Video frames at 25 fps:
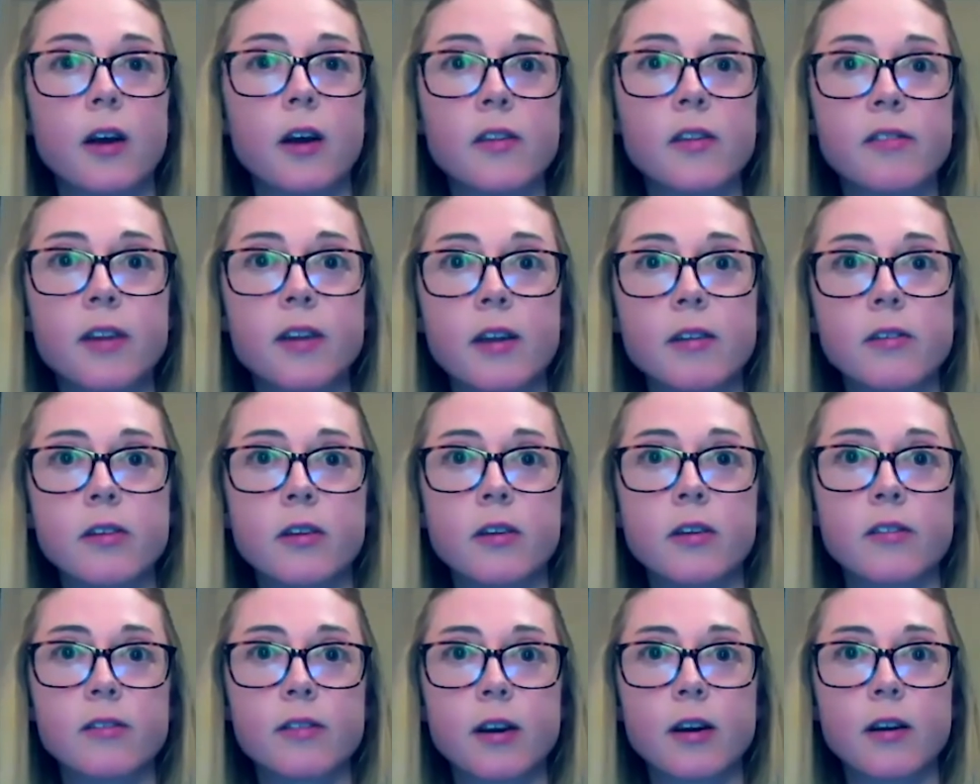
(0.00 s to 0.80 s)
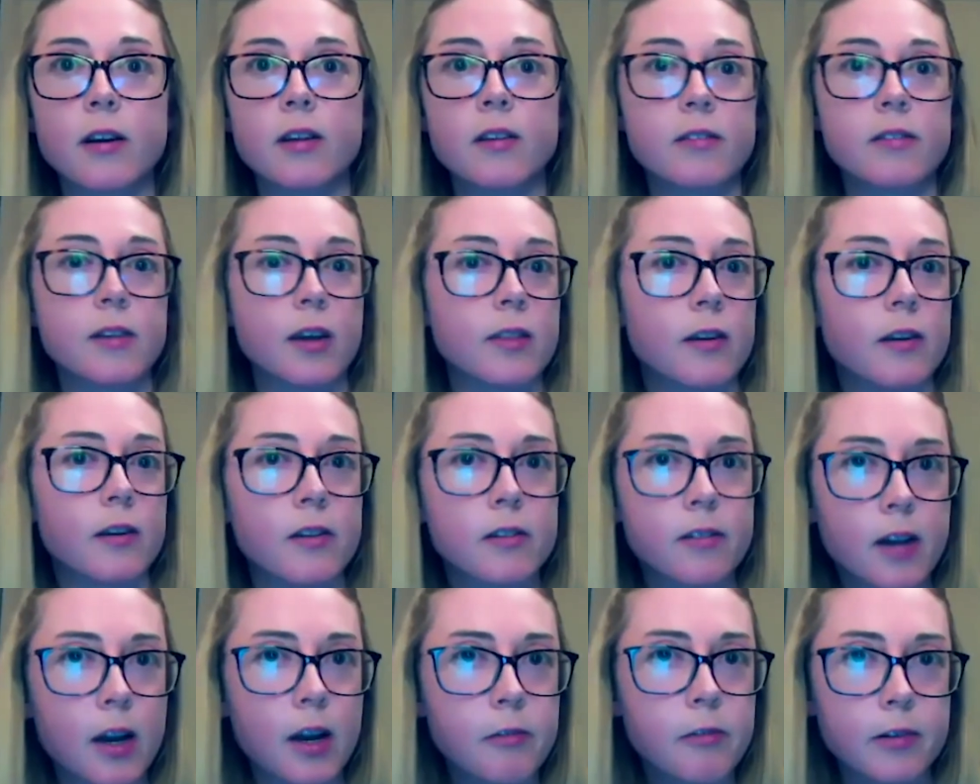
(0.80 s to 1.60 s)
the outset, you could certainly say there are
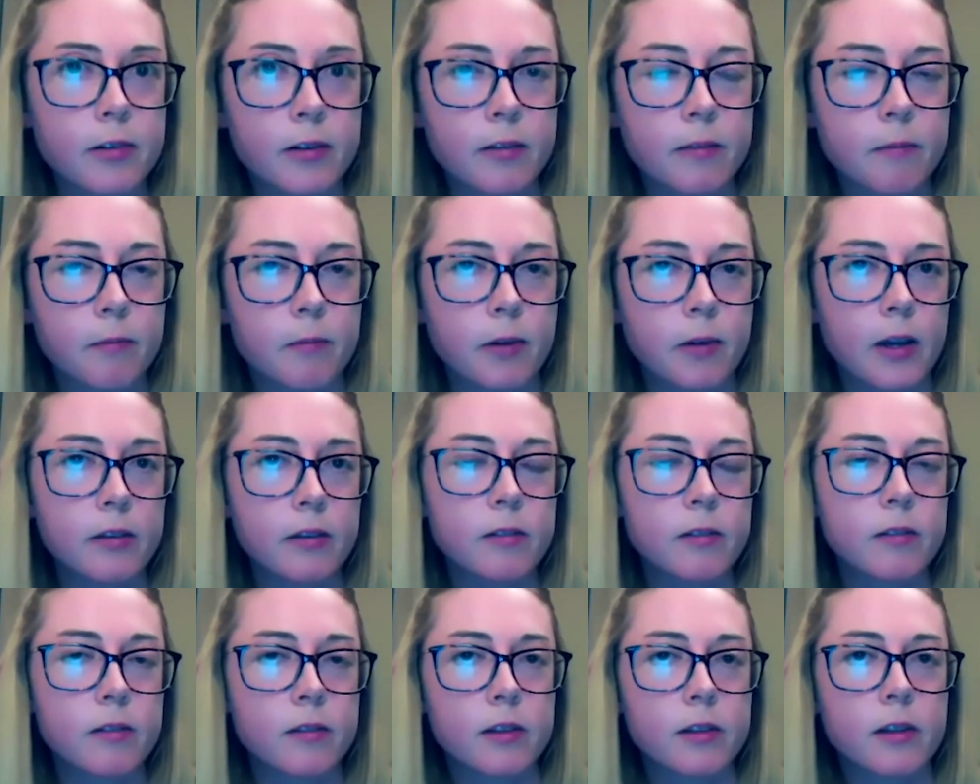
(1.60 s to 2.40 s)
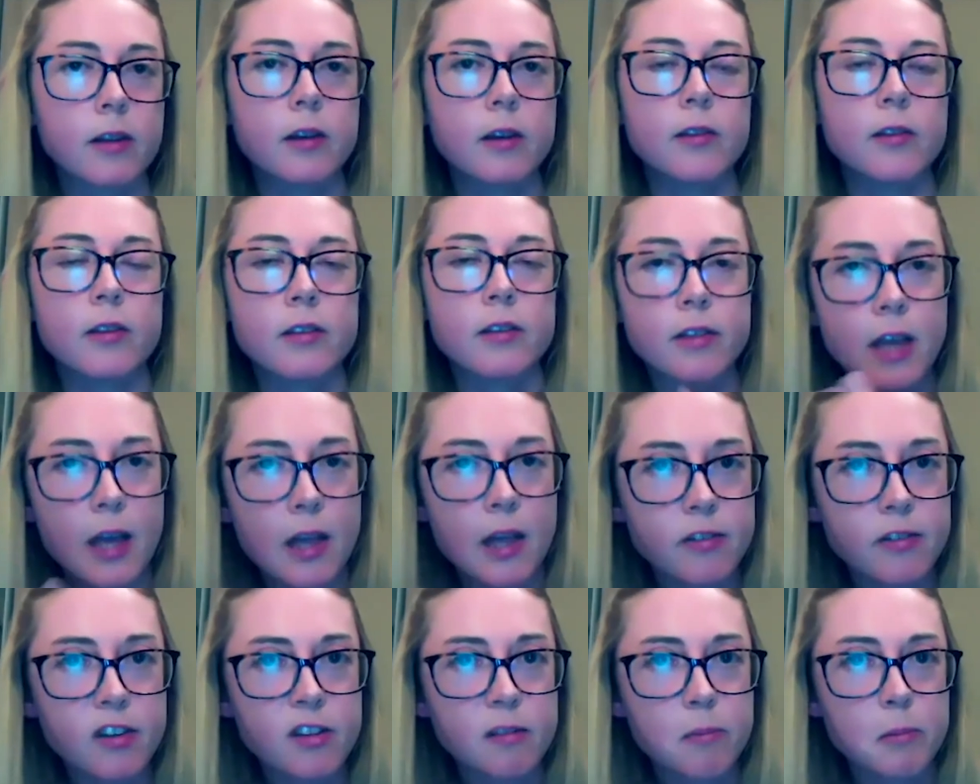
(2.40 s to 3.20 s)
several, right? The
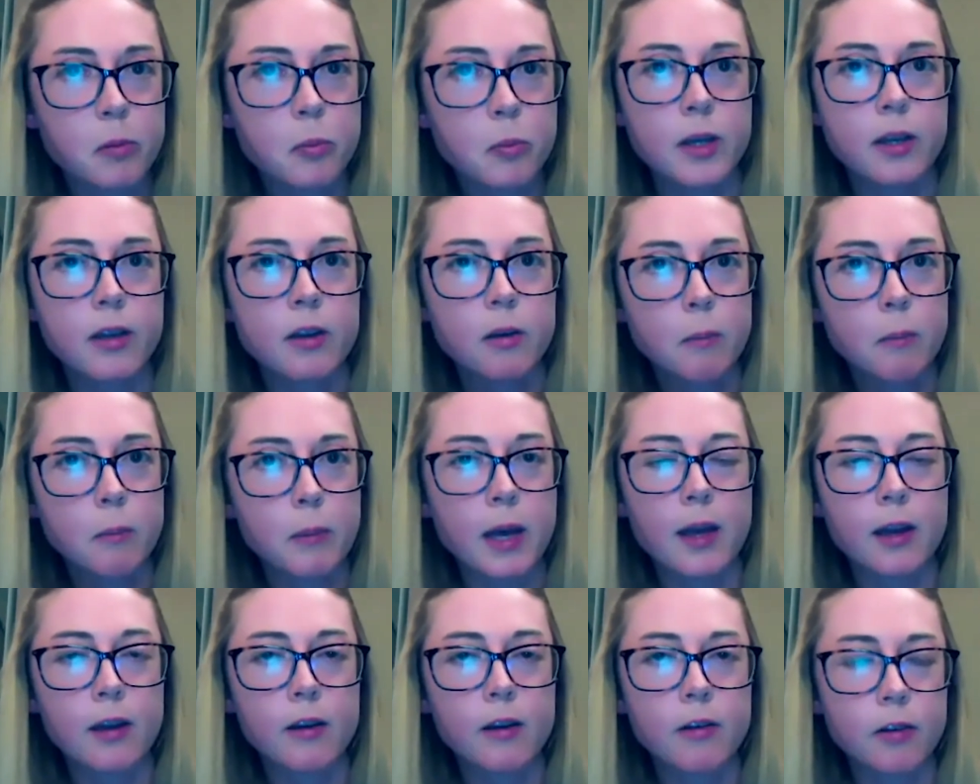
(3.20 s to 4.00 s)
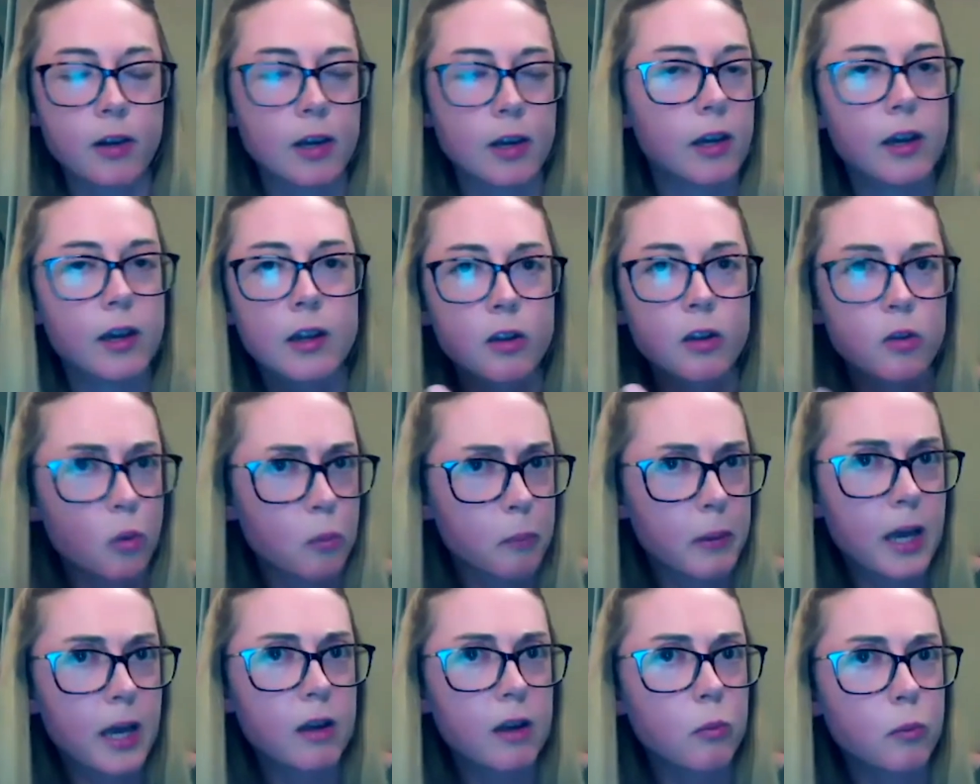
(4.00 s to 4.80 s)
tensions between Quebec,
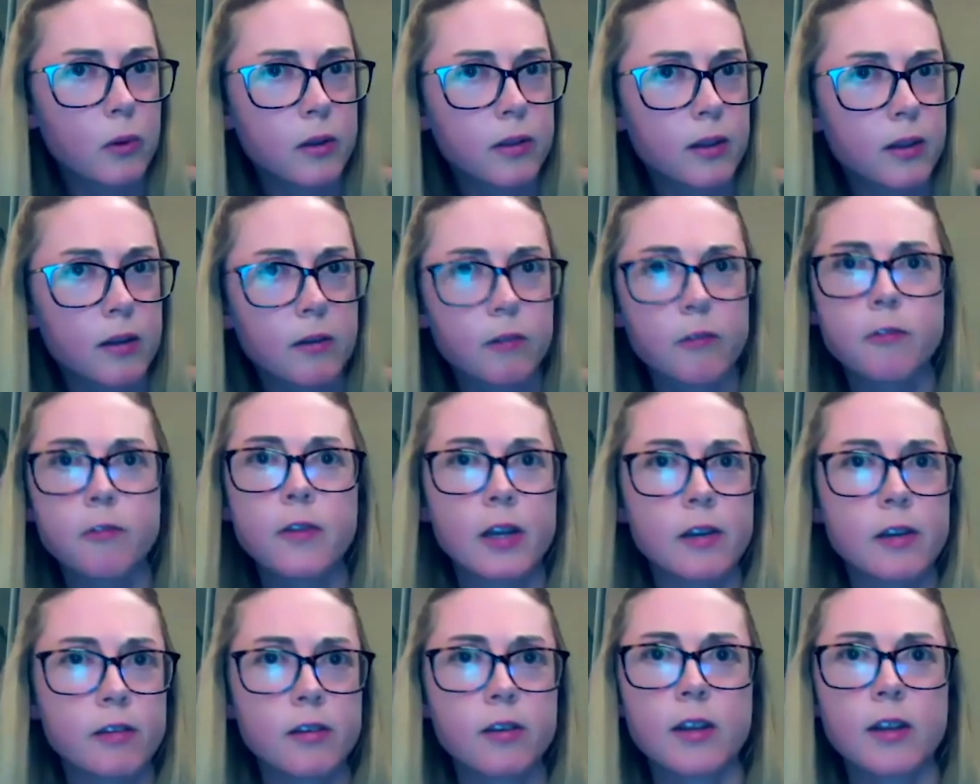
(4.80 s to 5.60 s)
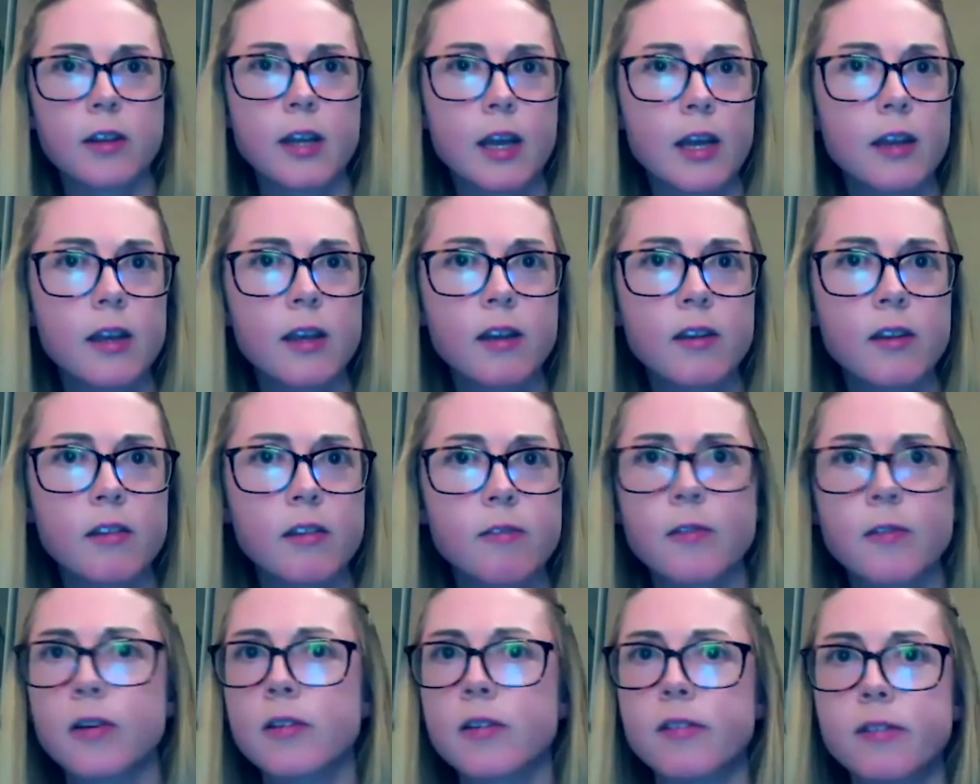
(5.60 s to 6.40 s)
when we think of French
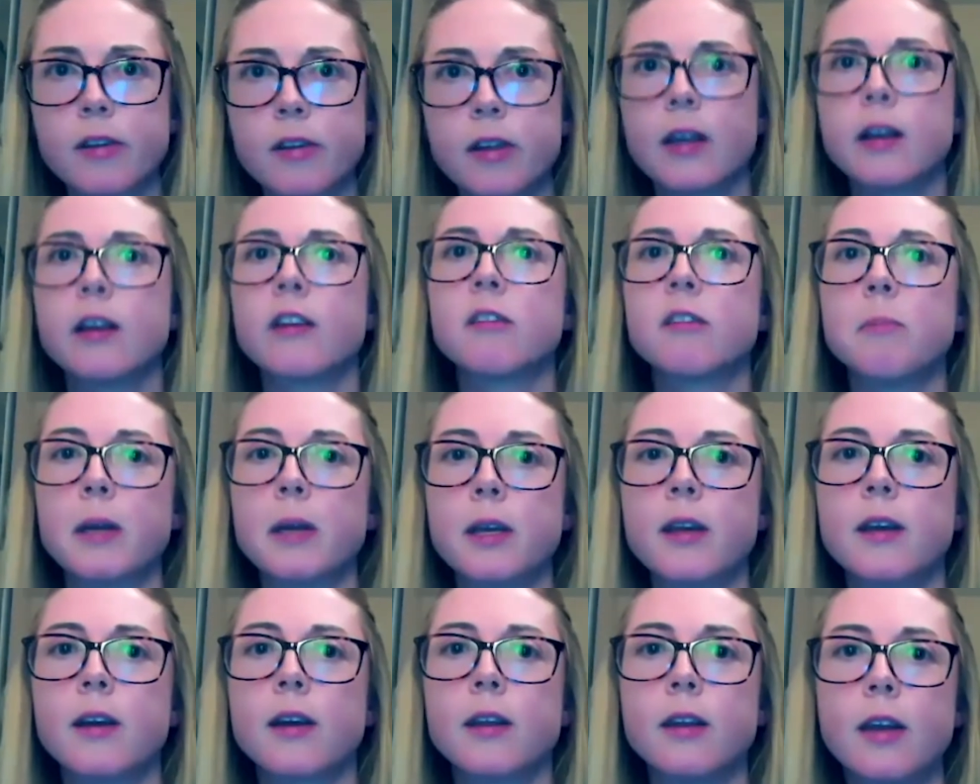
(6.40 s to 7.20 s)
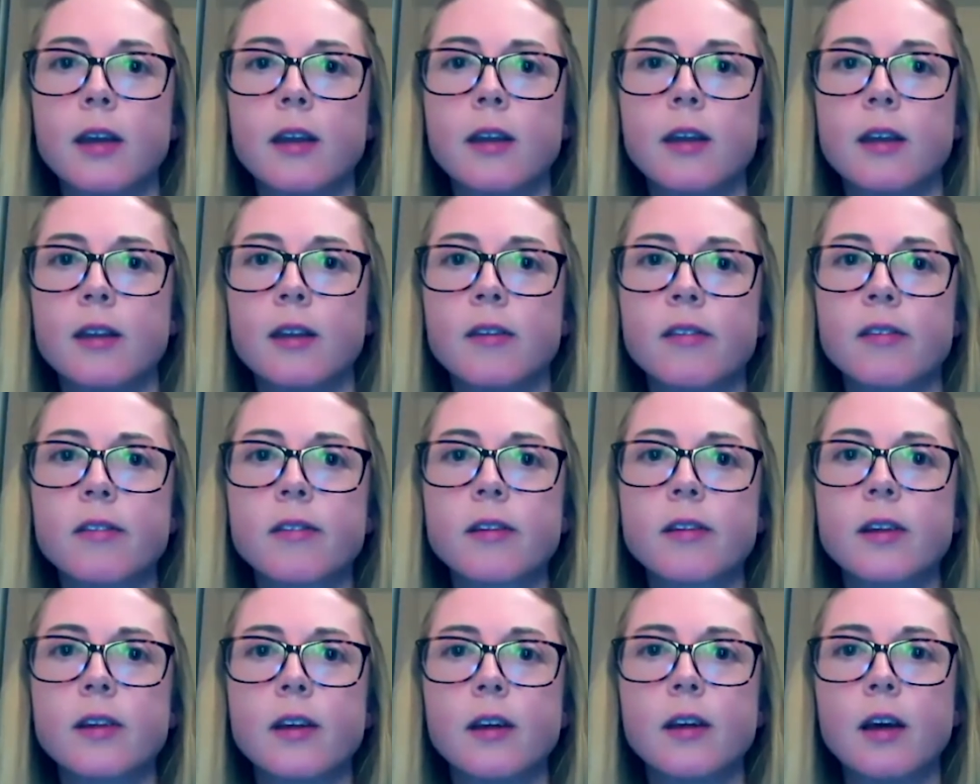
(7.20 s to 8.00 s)
Canadians versus the English-speaking
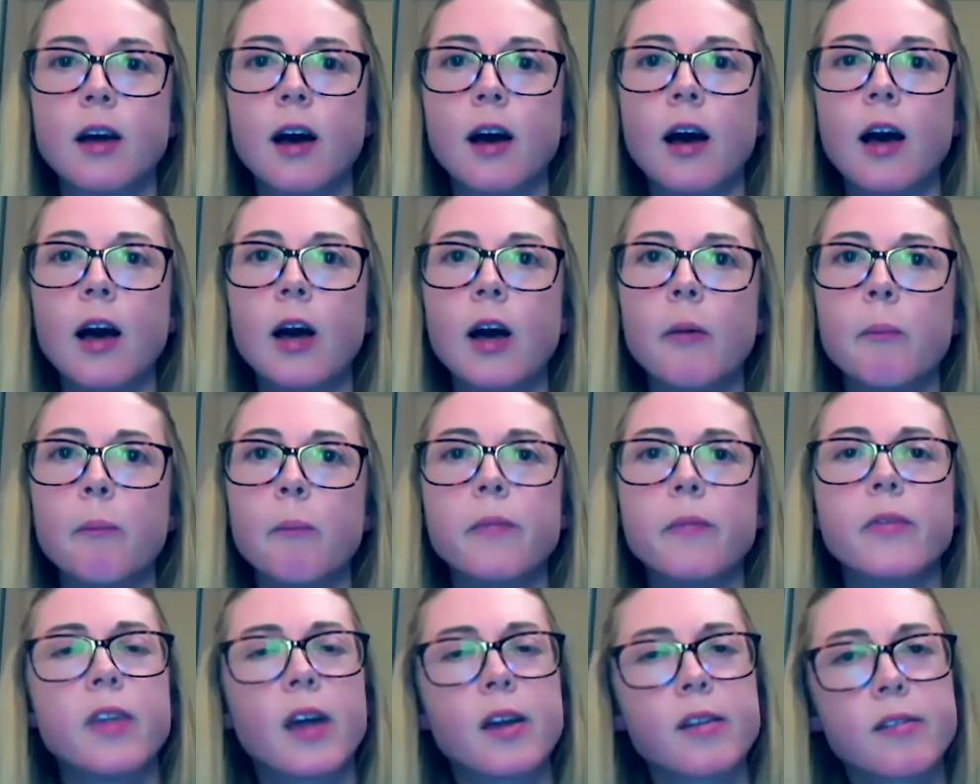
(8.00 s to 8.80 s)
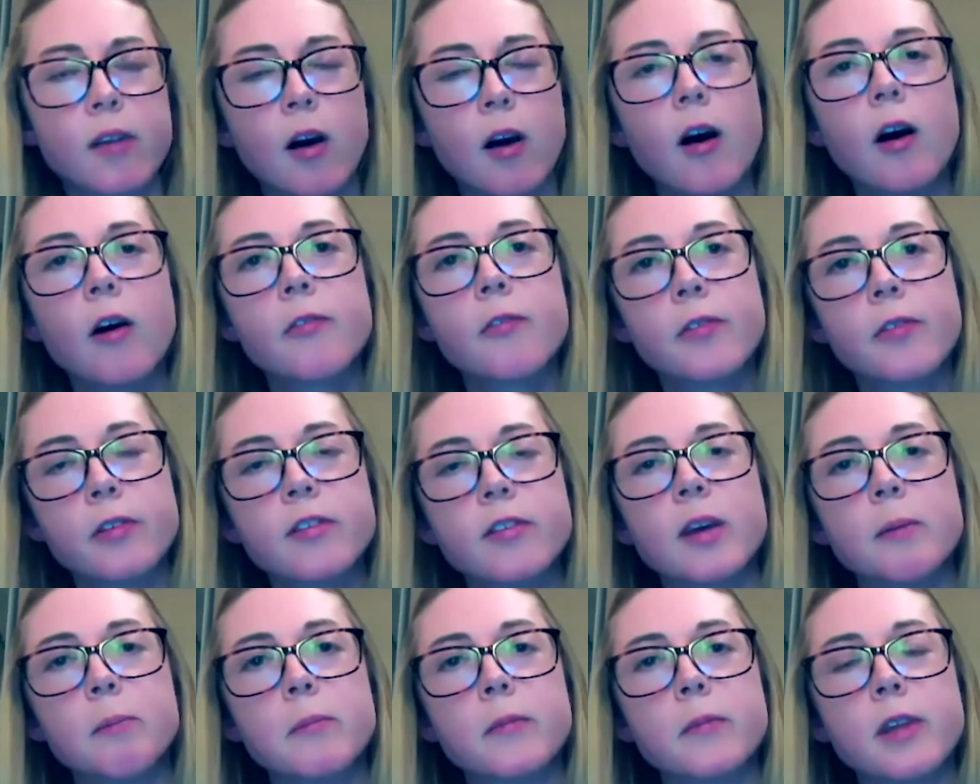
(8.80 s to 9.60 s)
Canadians, that's often